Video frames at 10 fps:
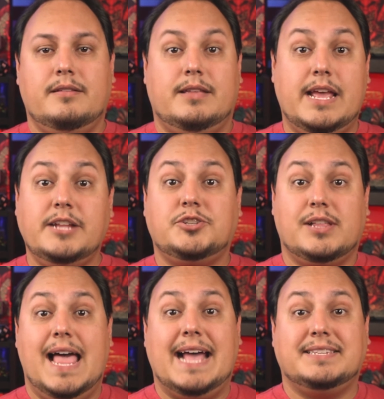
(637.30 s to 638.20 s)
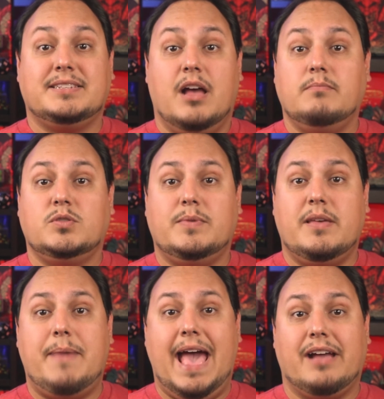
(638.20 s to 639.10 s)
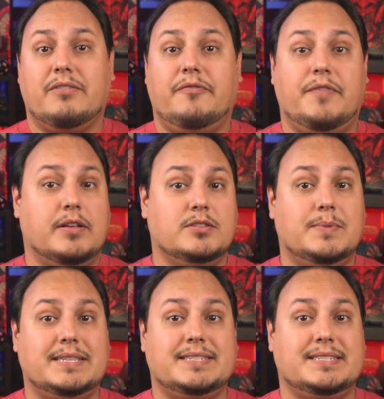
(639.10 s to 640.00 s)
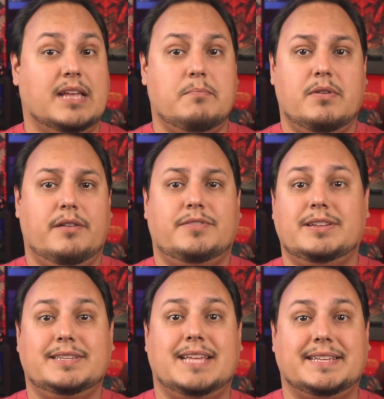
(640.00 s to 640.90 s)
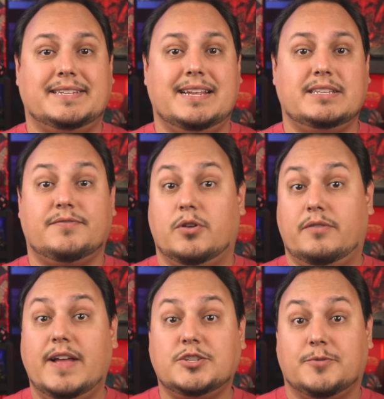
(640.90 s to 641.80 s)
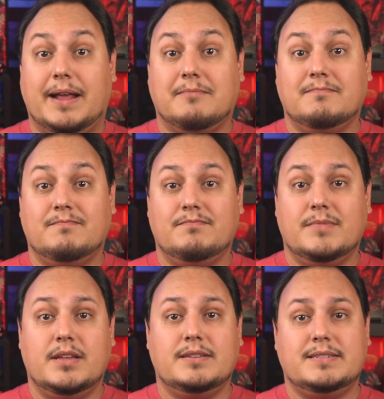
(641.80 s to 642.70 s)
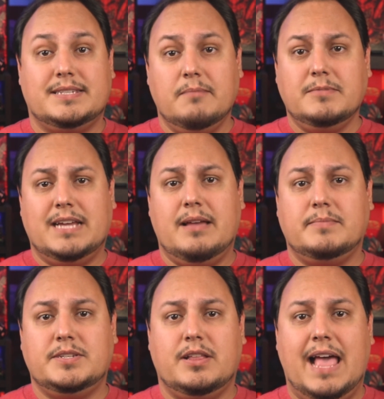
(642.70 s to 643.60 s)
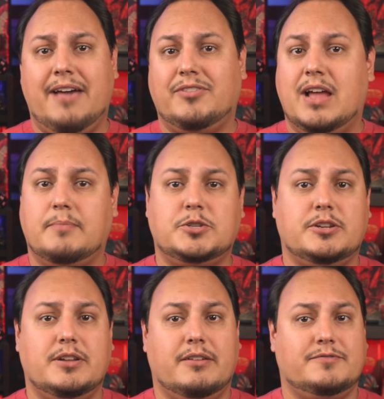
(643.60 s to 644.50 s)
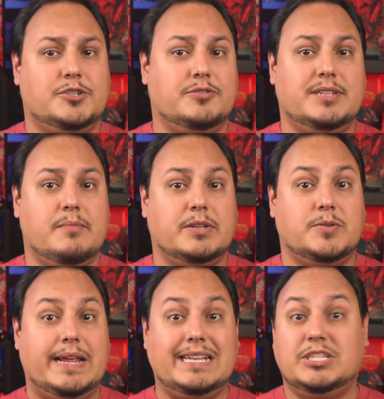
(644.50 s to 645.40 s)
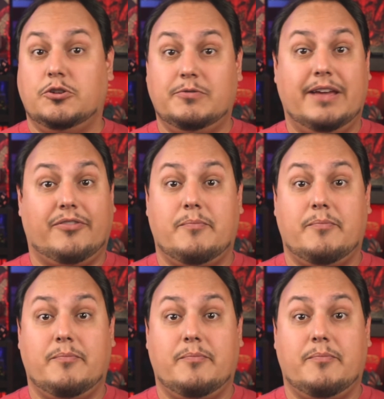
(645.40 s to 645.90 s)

Each class comes with a pack filled with some of the necessities for adventuring. Sometimes you'll have an option of choosing between two different